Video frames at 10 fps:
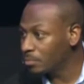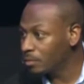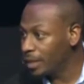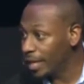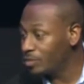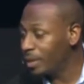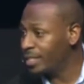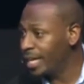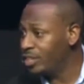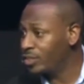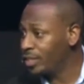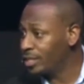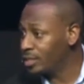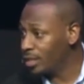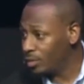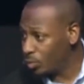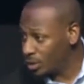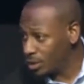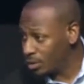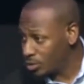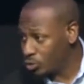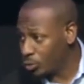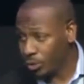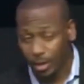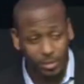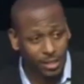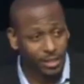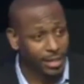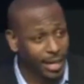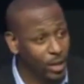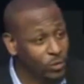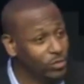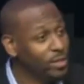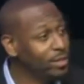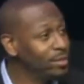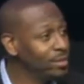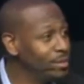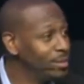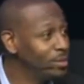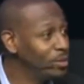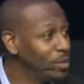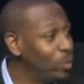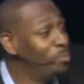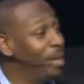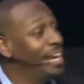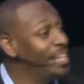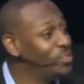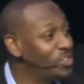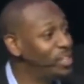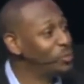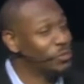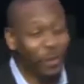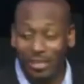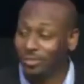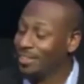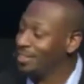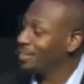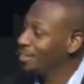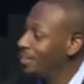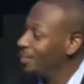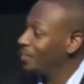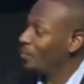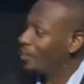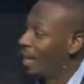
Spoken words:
The expectation is that when intruder comes into the house, what man can say to his wife, I